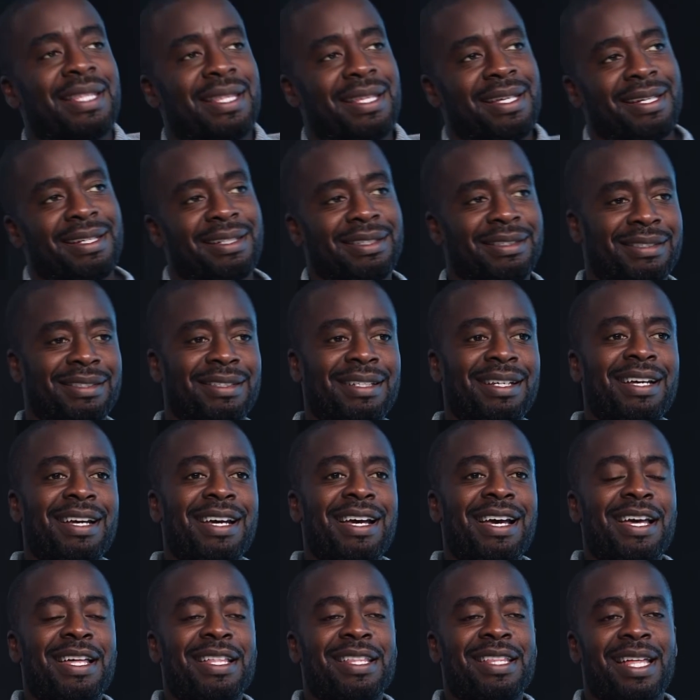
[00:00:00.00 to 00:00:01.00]
things
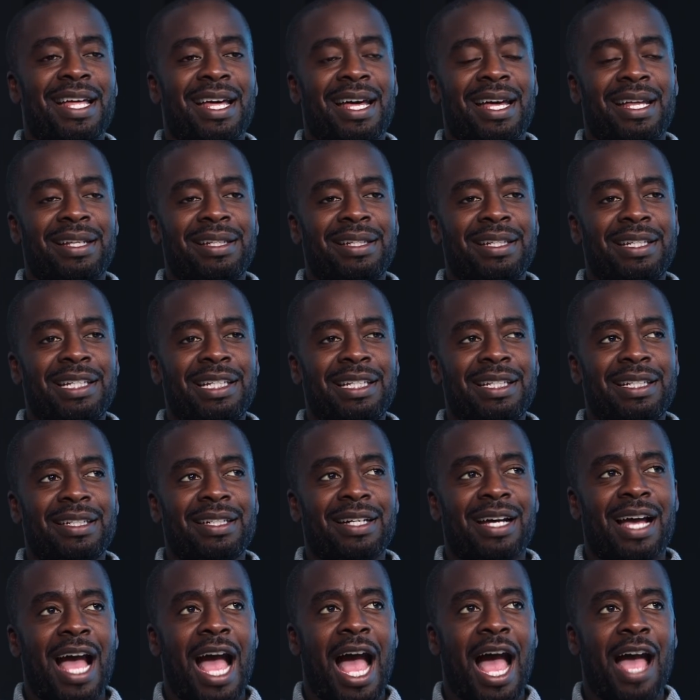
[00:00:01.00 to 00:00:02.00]
that
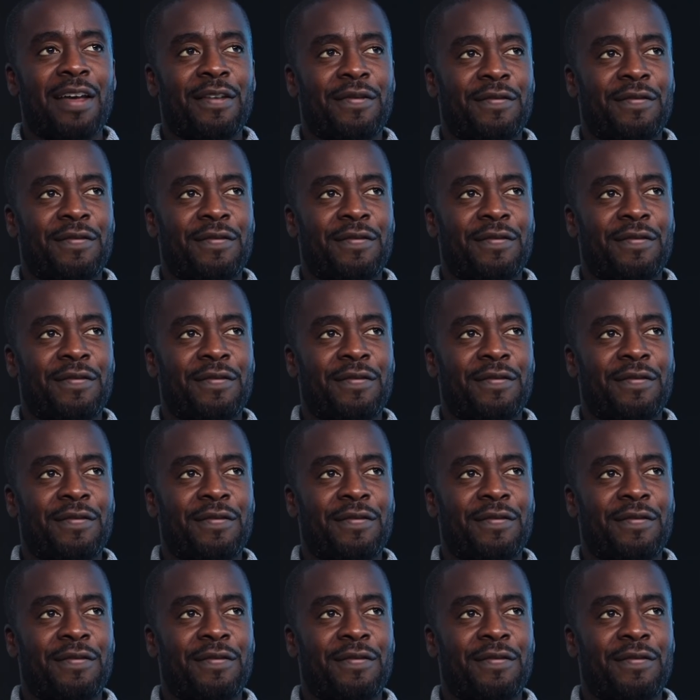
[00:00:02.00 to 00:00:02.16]
I